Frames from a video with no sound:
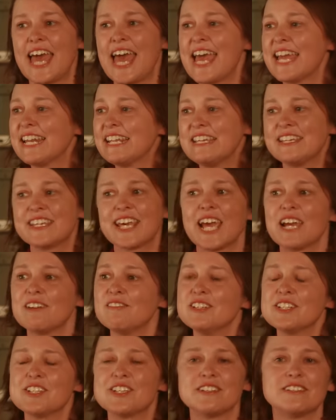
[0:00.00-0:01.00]
any
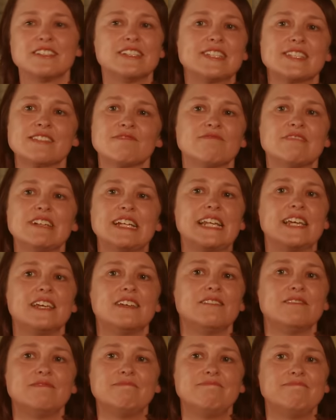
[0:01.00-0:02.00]
character that isn't
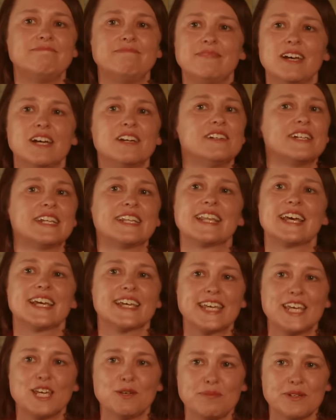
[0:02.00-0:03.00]
really earning their
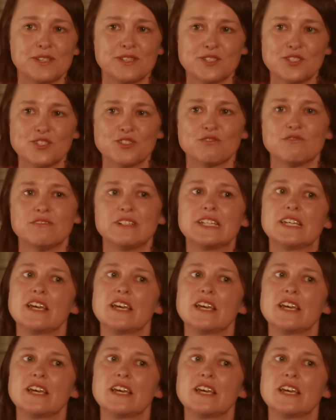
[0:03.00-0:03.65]
keep in the story